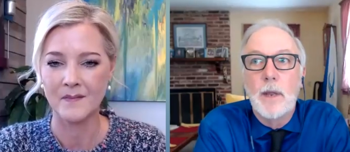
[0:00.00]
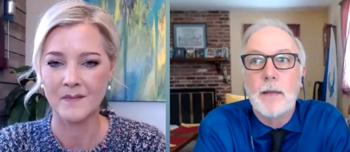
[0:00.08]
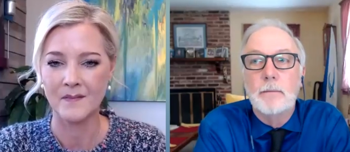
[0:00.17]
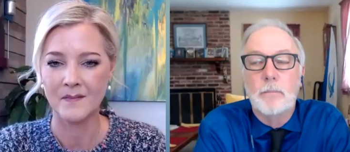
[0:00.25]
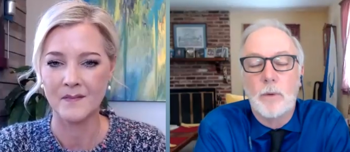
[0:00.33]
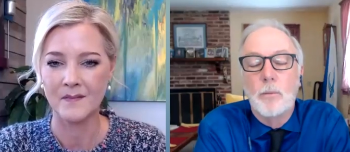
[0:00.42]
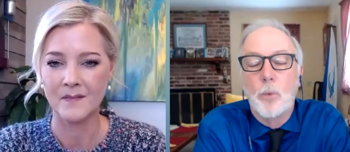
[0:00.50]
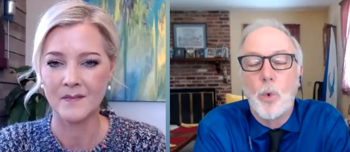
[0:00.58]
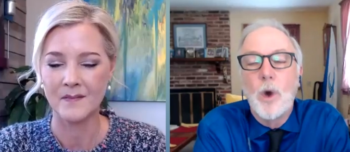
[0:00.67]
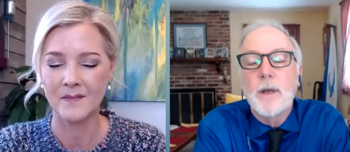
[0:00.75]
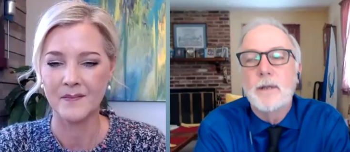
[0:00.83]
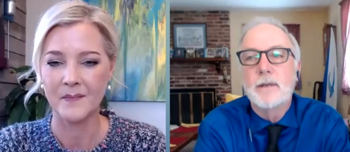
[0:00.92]
Speaker 1: But
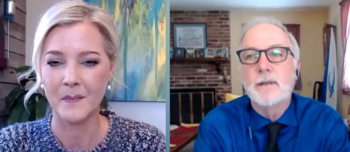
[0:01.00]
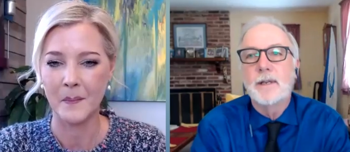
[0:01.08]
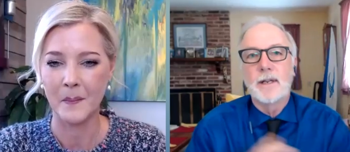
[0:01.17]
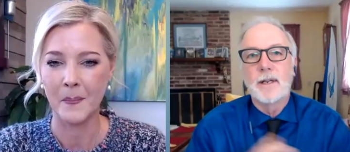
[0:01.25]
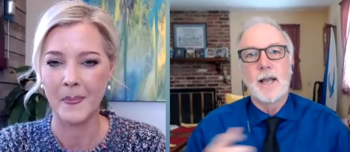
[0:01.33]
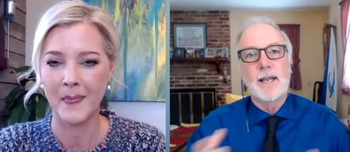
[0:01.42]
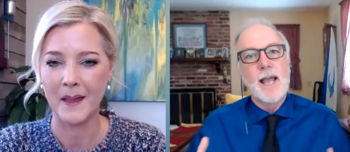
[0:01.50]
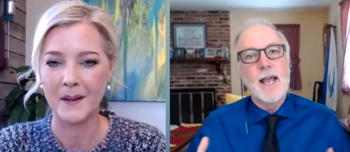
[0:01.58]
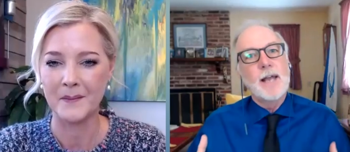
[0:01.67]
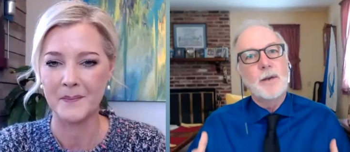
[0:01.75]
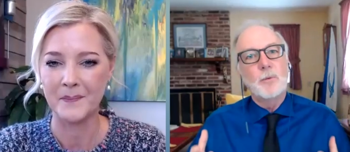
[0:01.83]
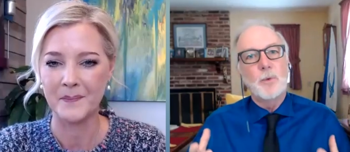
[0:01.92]
what,
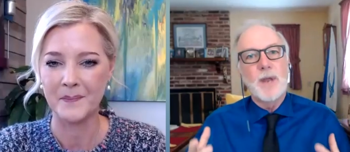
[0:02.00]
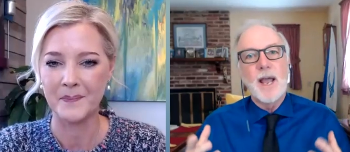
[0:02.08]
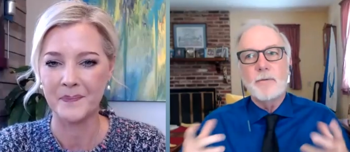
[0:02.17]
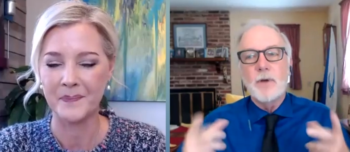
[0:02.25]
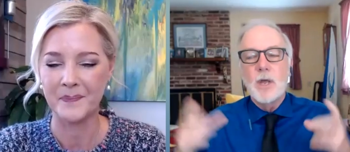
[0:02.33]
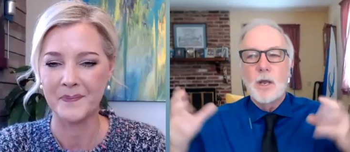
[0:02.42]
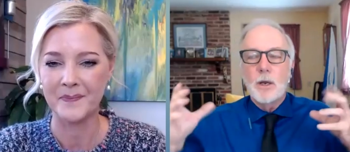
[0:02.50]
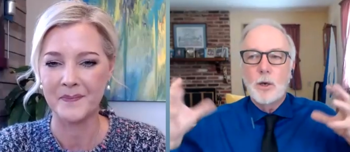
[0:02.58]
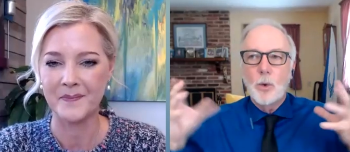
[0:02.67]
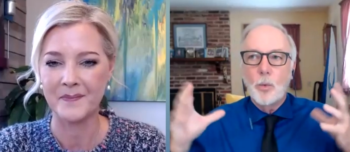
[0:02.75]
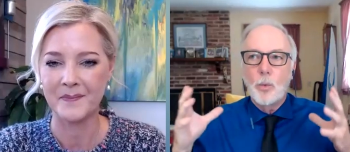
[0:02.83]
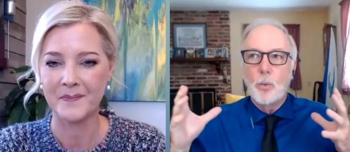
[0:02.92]
again, we have,
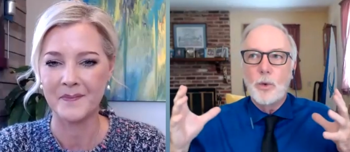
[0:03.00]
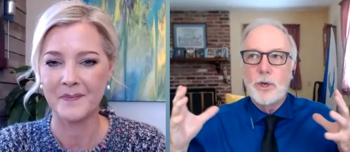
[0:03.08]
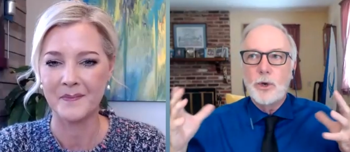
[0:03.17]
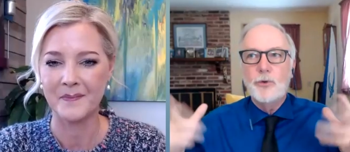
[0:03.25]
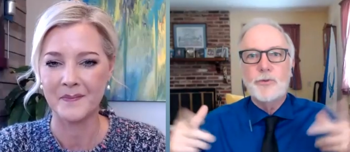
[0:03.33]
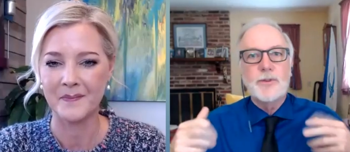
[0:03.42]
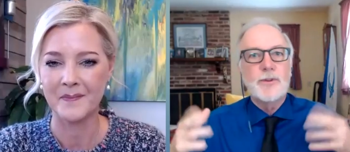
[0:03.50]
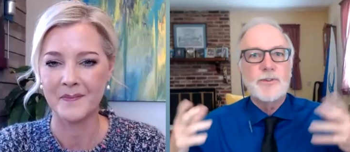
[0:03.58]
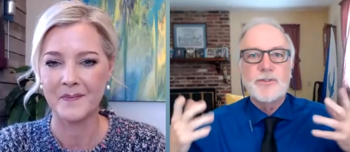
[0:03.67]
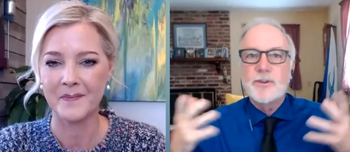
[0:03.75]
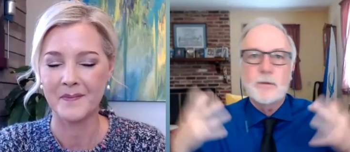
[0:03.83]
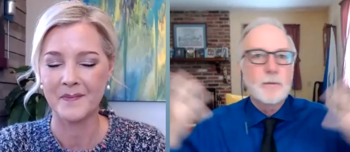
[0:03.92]
you know, we use the
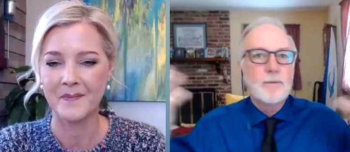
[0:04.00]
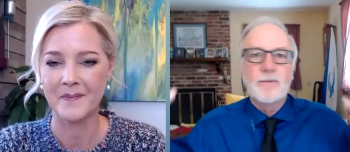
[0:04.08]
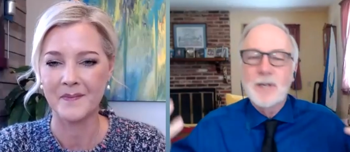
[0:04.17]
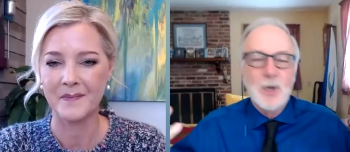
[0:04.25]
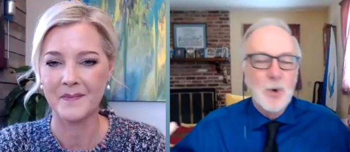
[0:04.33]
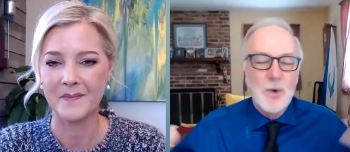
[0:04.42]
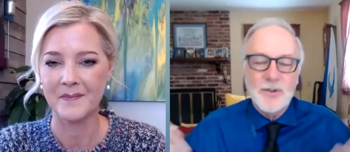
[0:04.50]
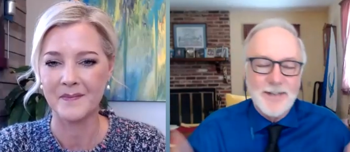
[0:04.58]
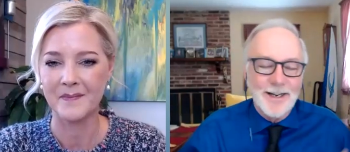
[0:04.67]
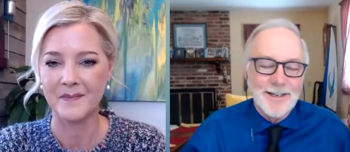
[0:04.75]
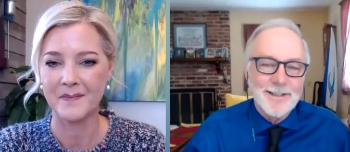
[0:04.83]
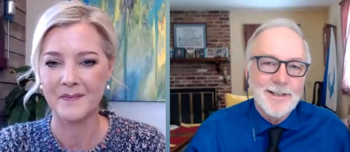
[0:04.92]
system of
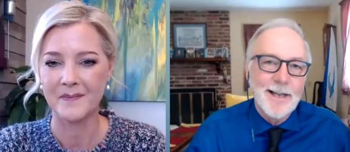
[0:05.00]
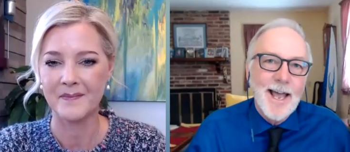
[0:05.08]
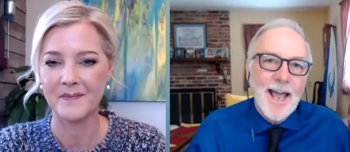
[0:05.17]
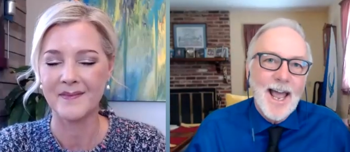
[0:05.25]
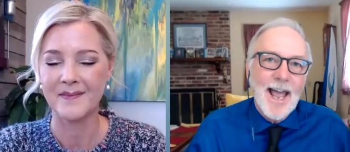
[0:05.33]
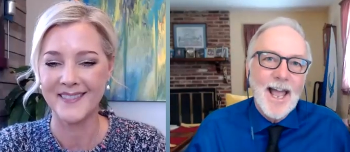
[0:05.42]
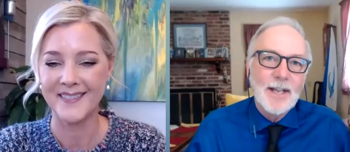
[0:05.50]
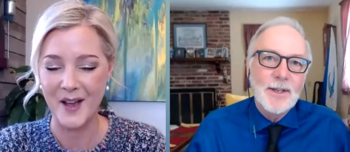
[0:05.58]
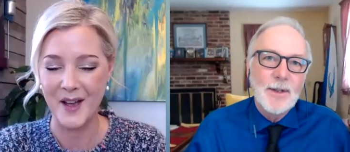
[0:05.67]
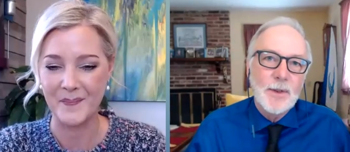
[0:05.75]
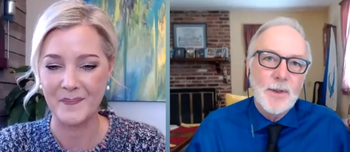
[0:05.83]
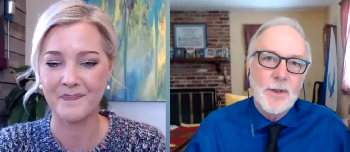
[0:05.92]
linguistics.
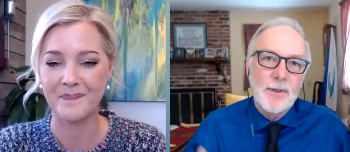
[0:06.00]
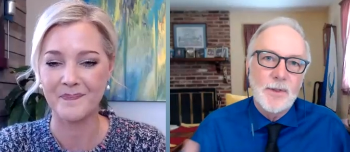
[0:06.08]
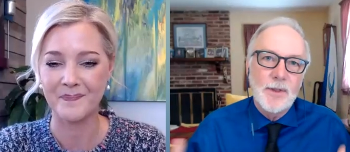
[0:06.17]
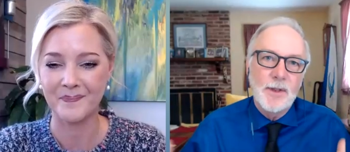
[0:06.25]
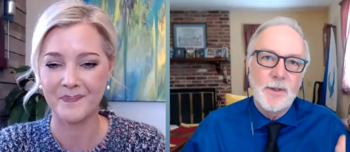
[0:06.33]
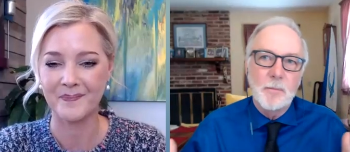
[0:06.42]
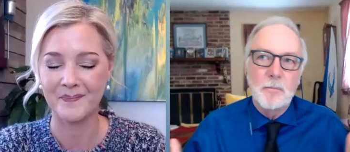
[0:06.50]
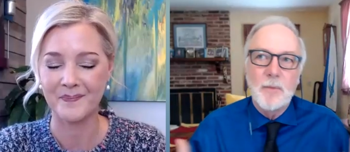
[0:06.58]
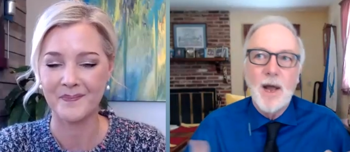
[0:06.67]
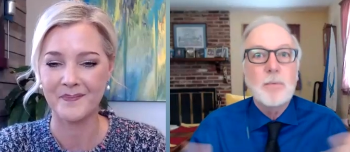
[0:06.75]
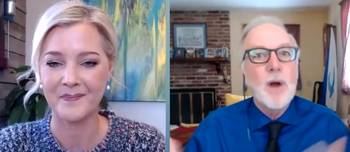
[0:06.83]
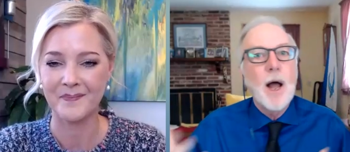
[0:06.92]
And
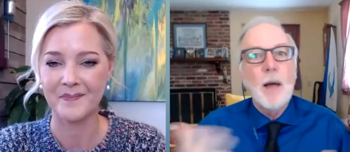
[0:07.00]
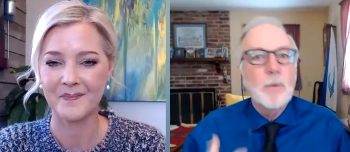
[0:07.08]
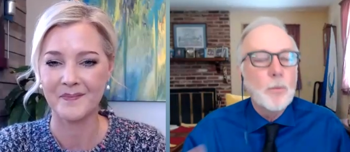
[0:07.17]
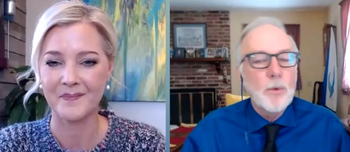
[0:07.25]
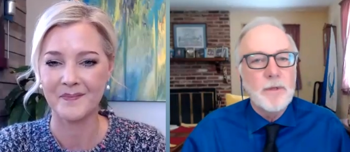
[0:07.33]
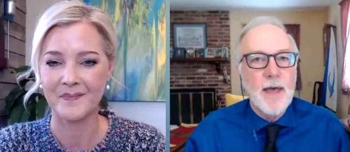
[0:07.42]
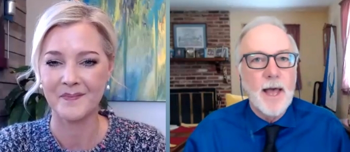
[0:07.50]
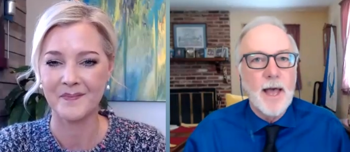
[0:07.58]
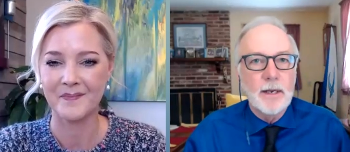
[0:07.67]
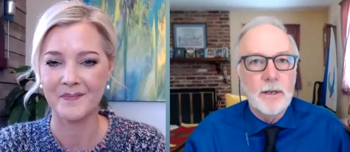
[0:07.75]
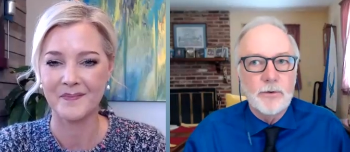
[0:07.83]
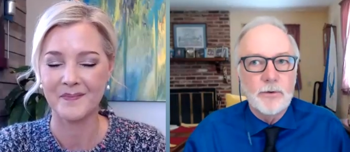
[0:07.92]
my problem with
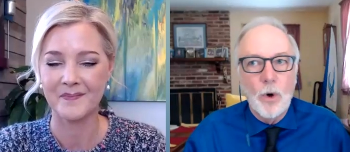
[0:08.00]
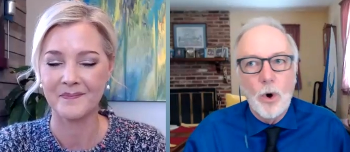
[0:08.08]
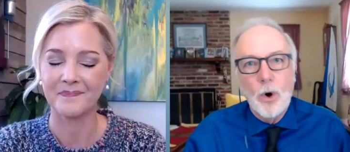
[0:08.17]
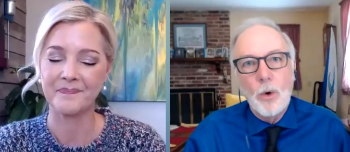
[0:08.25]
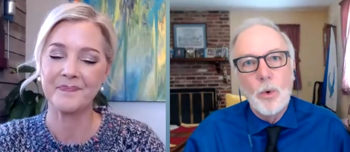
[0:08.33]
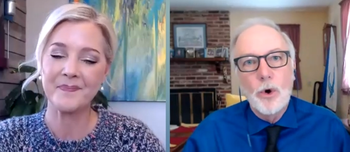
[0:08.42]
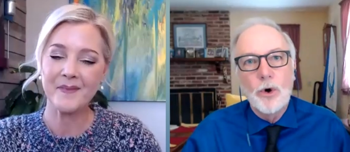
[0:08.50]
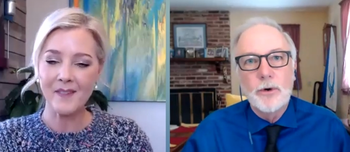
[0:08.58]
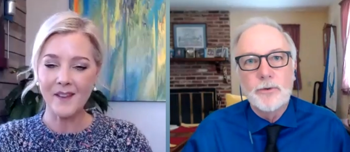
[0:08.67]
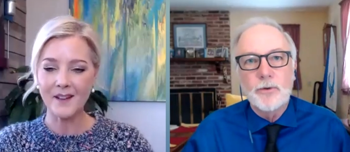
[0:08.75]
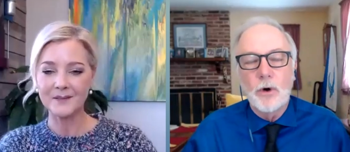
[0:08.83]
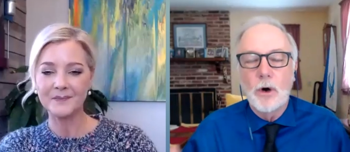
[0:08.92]
that is all
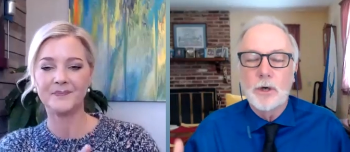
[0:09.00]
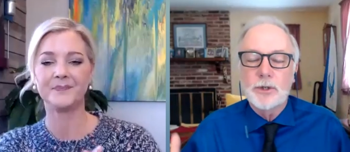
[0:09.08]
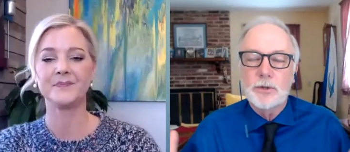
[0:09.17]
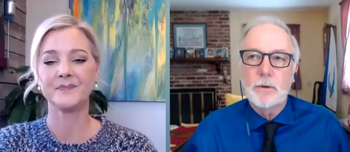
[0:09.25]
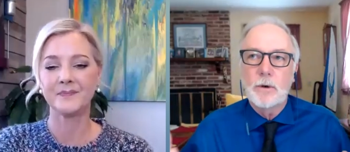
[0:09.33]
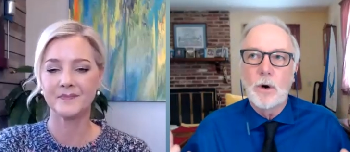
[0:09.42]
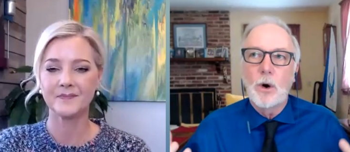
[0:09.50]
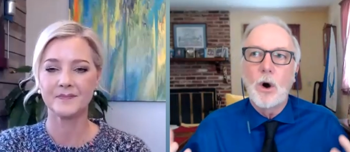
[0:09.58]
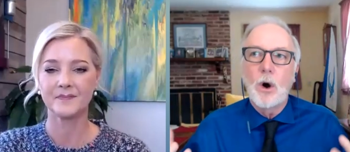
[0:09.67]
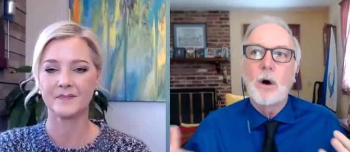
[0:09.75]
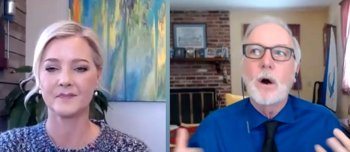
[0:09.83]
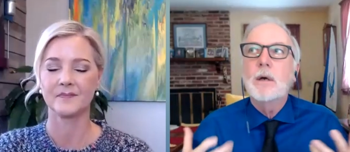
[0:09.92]
words are, are,
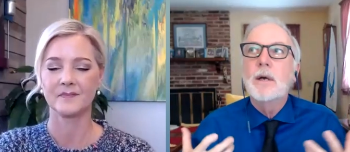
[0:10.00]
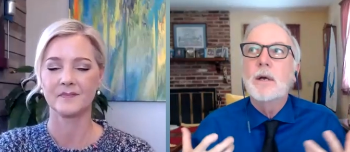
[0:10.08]
are